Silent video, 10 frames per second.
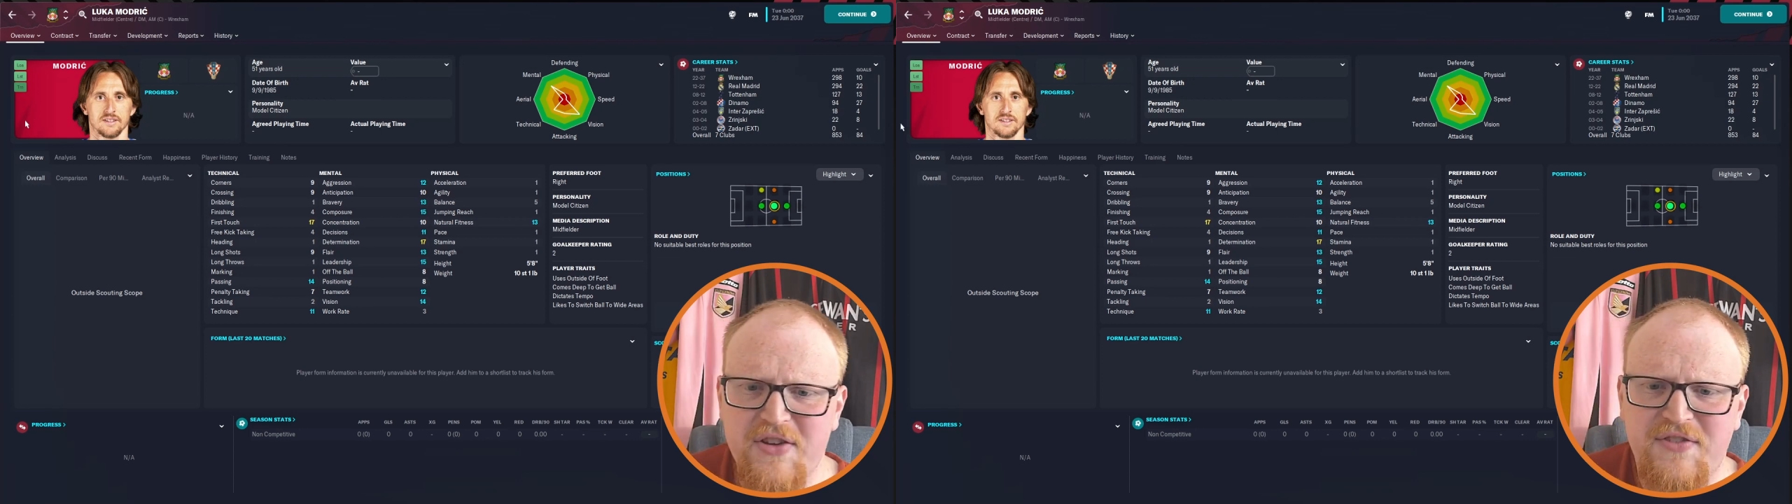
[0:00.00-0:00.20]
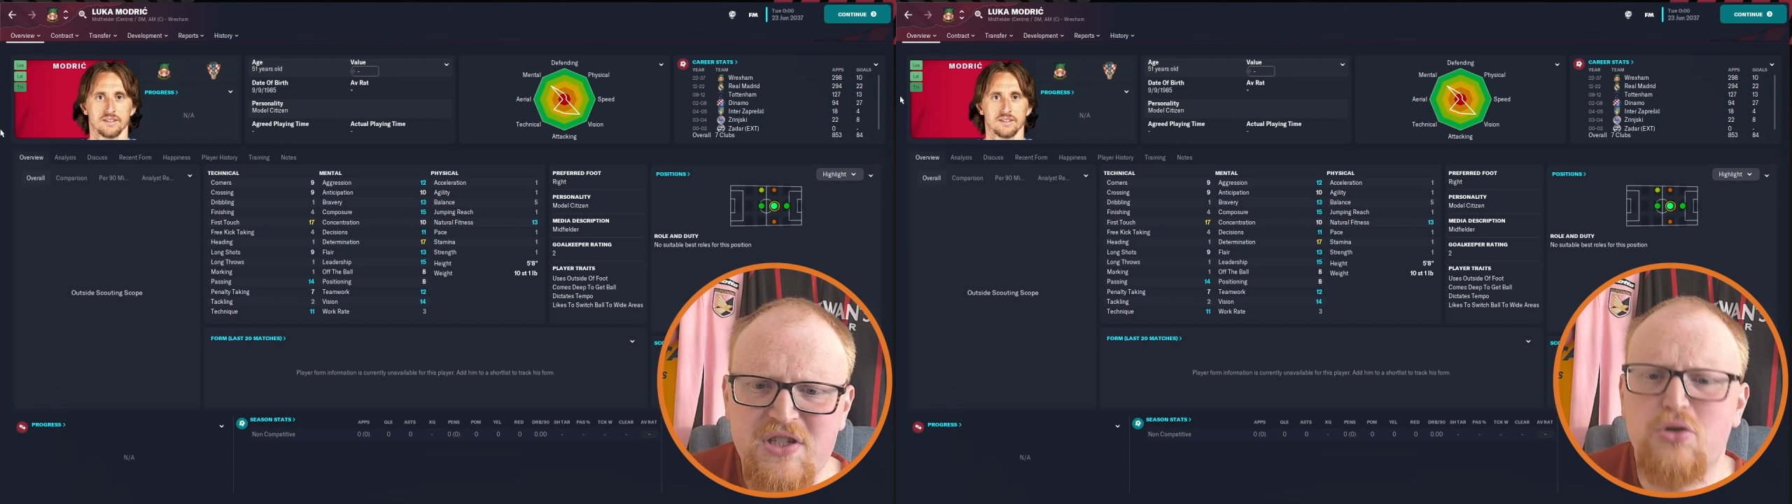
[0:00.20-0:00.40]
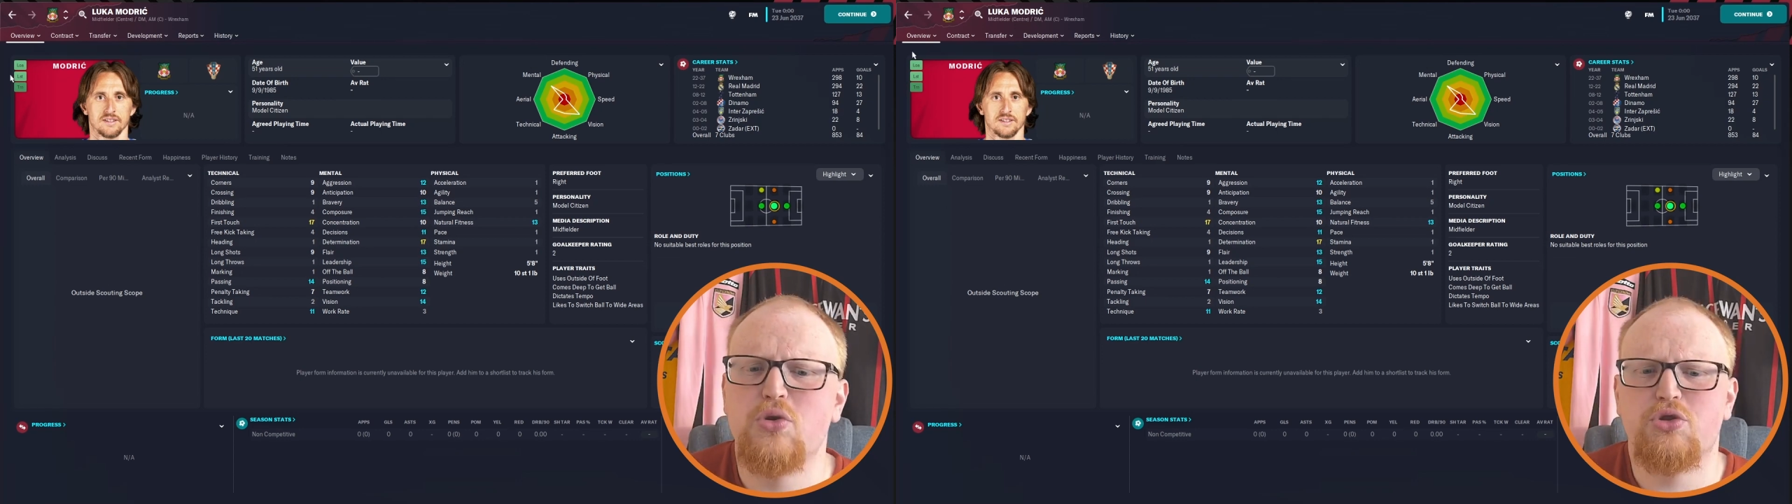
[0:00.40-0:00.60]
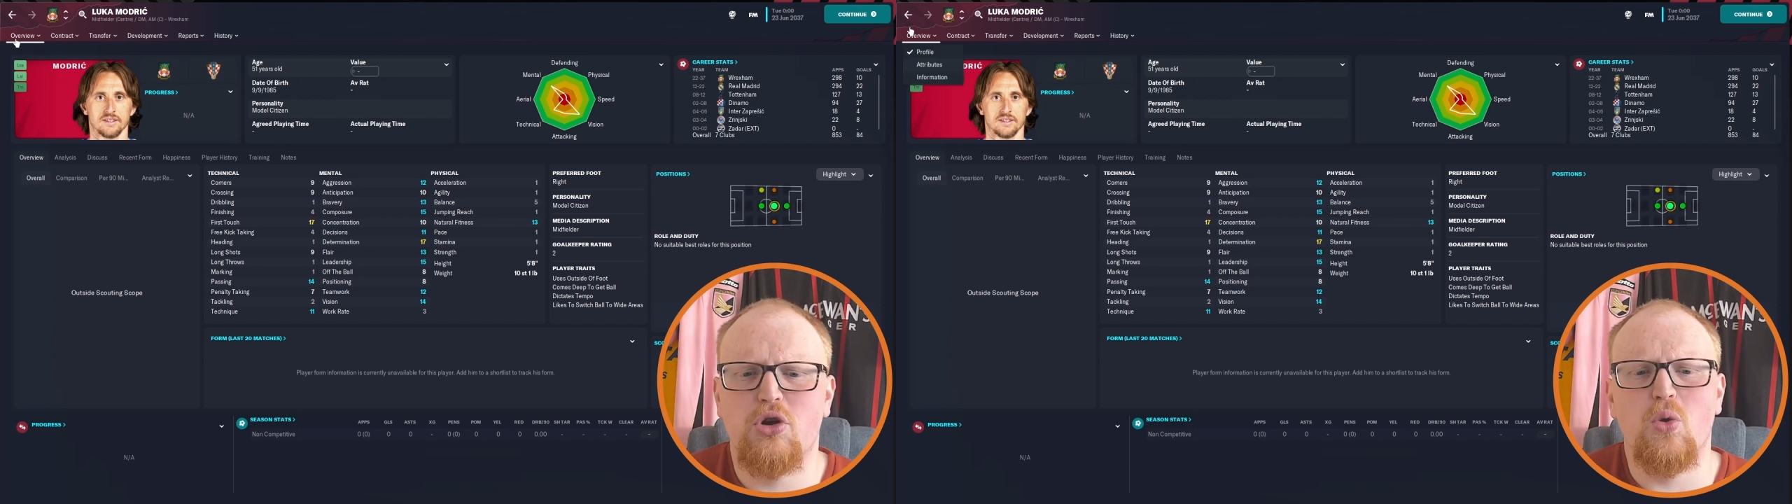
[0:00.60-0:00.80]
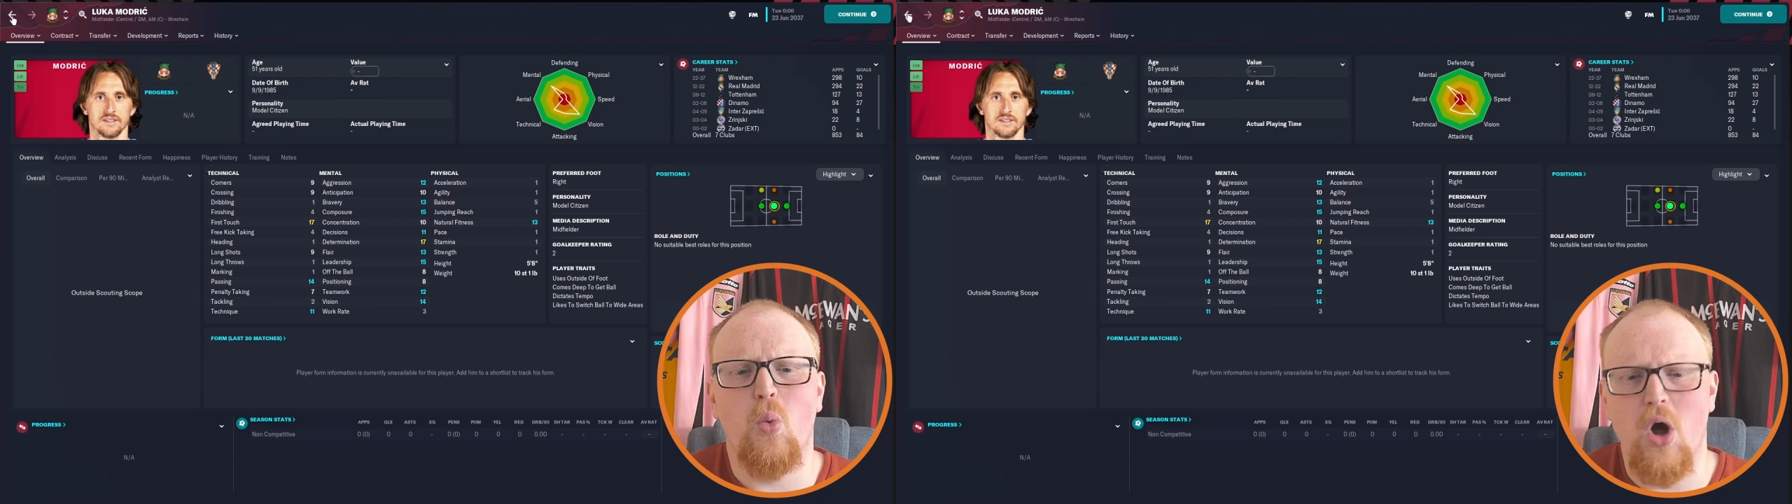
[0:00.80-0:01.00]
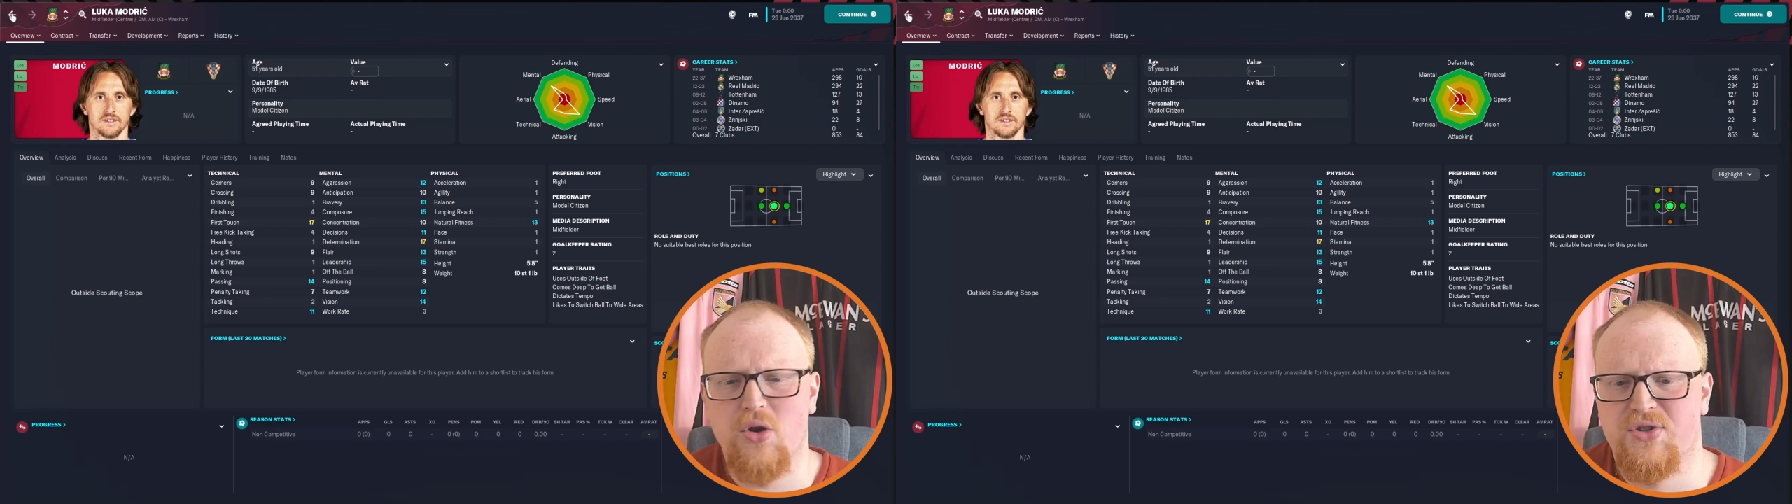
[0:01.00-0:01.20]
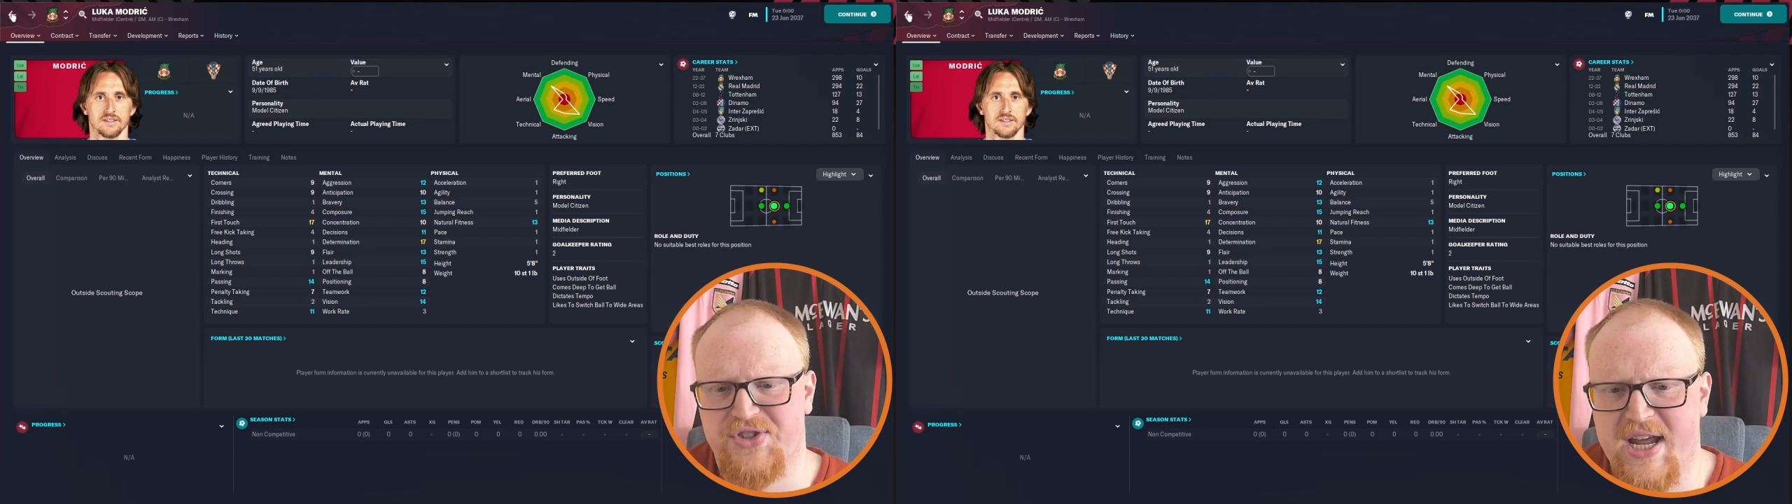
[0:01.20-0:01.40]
His physicals are all ones